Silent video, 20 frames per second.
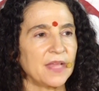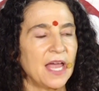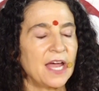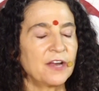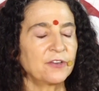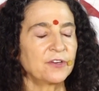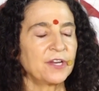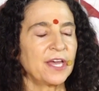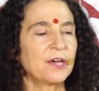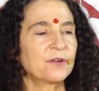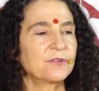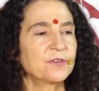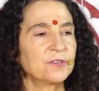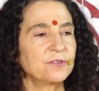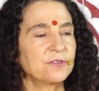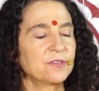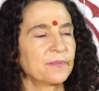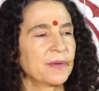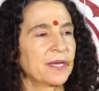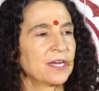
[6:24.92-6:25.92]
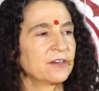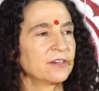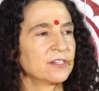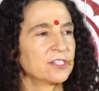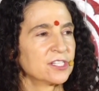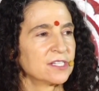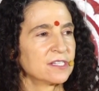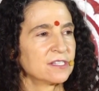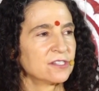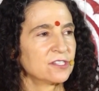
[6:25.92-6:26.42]
I don't know how new the
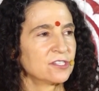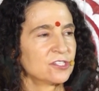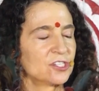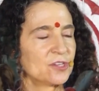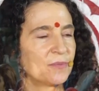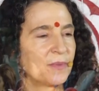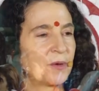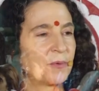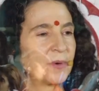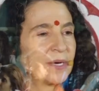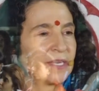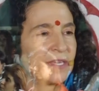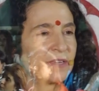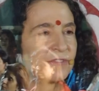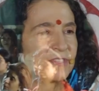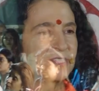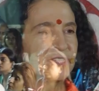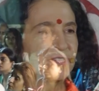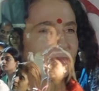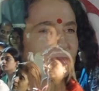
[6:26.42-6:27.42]
marriage is. She may want to give it